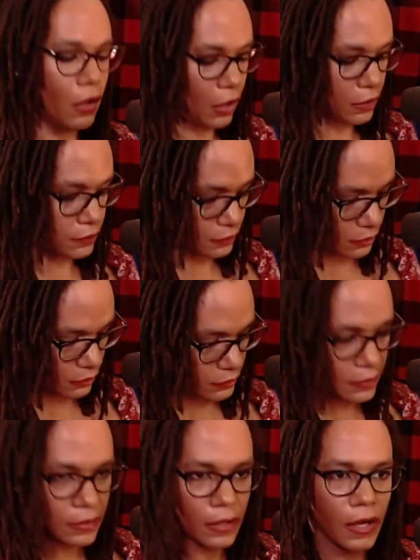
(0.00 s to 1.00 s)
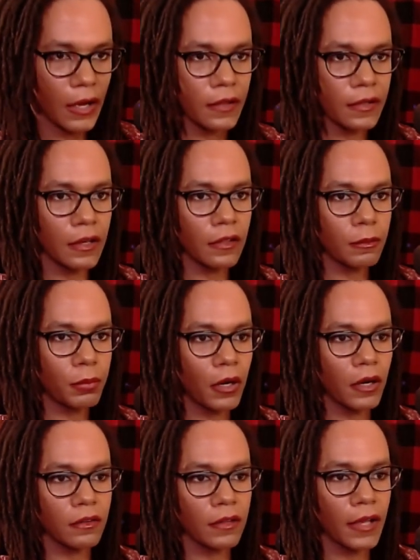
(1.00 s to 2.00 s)
Also, the other
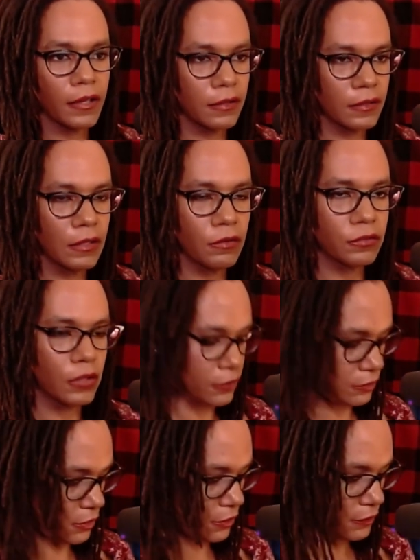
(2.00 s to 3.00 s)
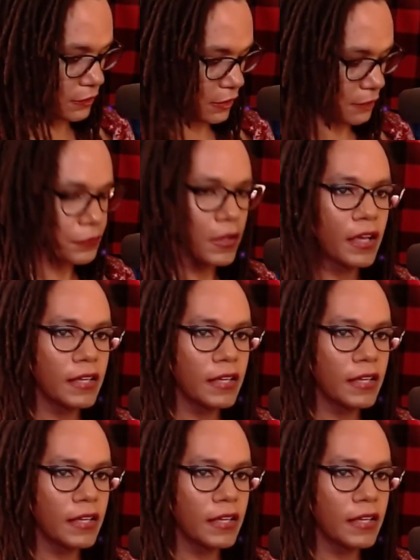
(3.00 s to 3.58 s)
part, like Nero's also noticing,